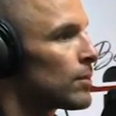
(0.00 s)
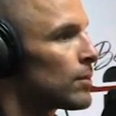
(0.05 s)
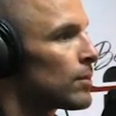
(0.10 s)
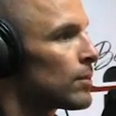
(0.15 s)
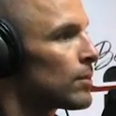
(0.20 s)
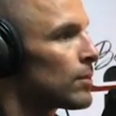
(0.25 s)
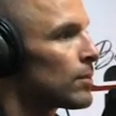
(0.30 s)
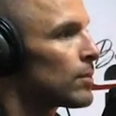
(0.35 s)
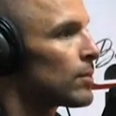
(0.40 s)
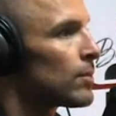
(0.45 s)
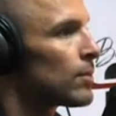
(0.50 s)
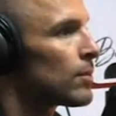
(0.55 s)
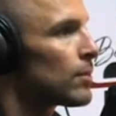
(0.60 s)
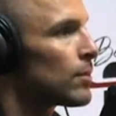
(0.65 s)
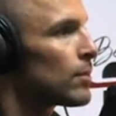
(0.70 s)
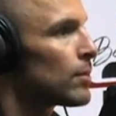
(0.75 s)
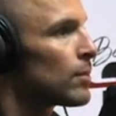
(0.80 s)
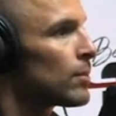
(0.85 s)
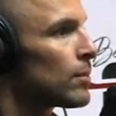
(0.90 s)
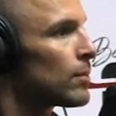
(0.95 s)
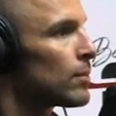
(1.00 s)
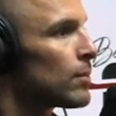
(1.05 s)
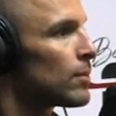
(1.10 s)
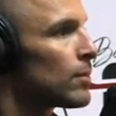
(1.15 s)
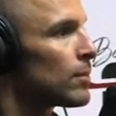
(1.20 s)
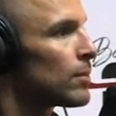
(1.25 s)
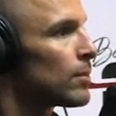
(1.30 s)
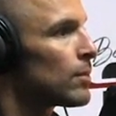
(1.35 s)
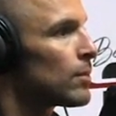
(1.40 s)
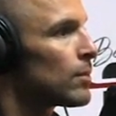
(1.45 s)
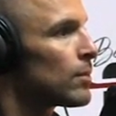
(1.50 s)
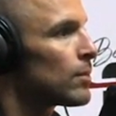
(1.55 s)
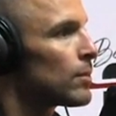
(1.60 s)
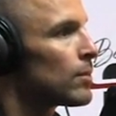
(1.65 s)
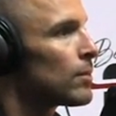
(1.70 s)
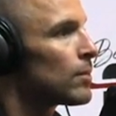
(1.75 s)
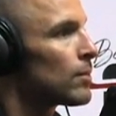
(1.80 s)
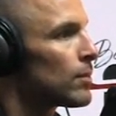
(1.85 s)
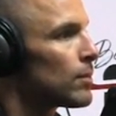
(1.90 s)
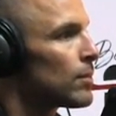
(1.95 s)

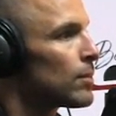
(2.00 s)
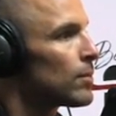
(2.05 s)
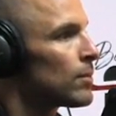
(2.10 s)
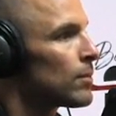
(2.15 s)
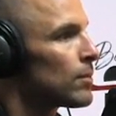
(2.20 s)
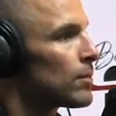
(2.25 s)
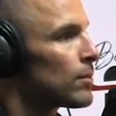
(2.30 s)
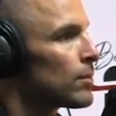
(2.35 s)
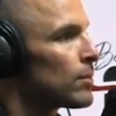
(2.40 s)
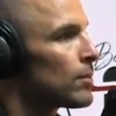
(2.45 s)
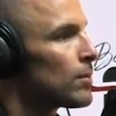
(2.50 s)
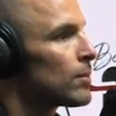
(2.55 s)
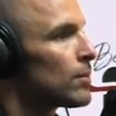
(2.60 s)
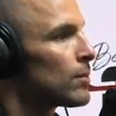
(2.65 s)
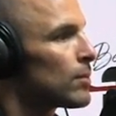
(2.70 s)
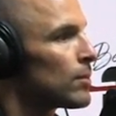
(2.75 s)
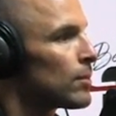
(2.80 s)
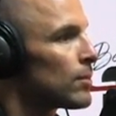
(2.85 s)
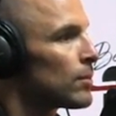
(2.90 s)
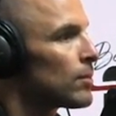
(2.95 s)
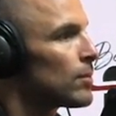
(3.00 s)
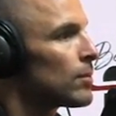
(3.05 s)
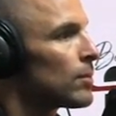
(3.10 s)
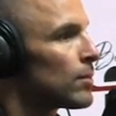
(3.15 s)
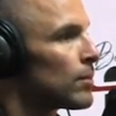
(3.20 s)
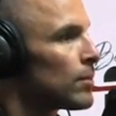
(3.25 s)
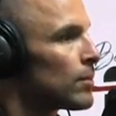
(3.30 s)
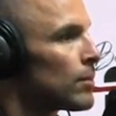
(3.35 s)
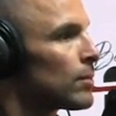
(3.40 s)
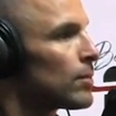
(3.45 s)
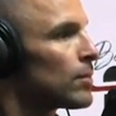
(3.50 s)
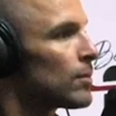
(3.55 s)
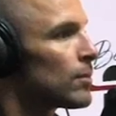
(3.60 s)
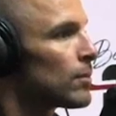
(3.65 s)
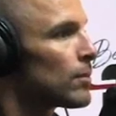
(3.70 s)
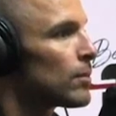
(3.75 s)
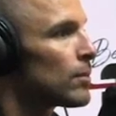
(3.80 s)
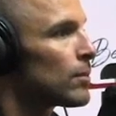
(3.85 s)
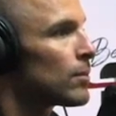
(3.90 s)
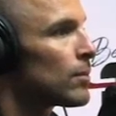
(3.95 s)

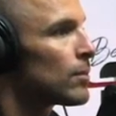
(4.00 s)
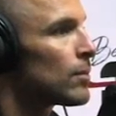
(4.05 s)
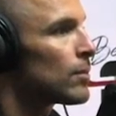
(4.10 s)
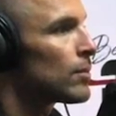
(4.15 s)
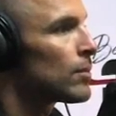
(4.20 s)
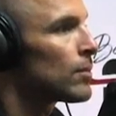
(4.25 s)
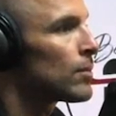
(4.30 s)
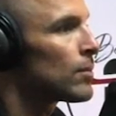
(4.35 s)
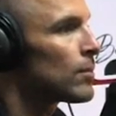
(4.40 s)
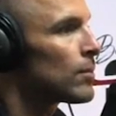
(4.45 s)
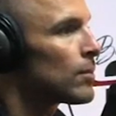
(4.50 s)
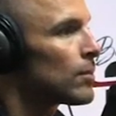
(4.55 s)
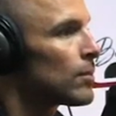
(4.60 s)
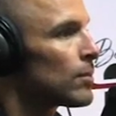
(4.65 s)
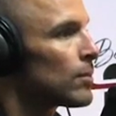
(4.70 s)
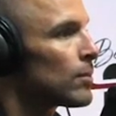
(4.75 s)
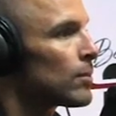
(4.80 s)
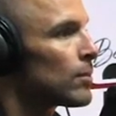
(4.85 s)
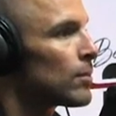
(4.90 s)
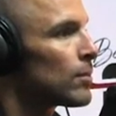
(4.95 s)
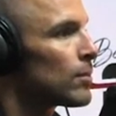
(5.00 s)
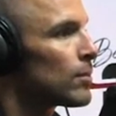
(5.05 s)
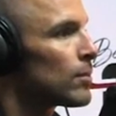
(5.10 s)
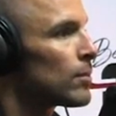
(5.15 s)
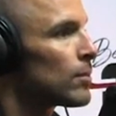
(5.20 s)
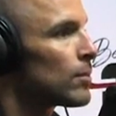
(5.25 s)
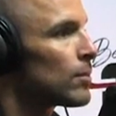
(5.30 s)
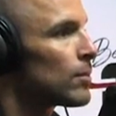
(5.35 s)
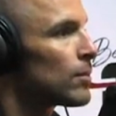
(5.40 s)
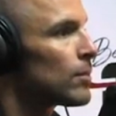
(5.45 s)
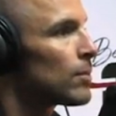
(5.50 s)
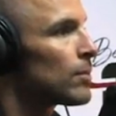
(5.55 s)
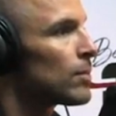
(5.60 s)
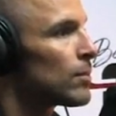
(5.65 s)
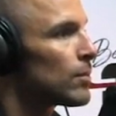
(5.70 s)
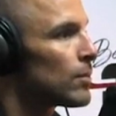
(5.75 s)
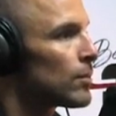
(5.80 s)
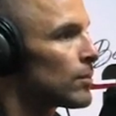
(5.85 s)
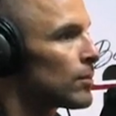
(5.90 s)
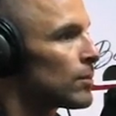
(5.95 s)
This person isn't speaking.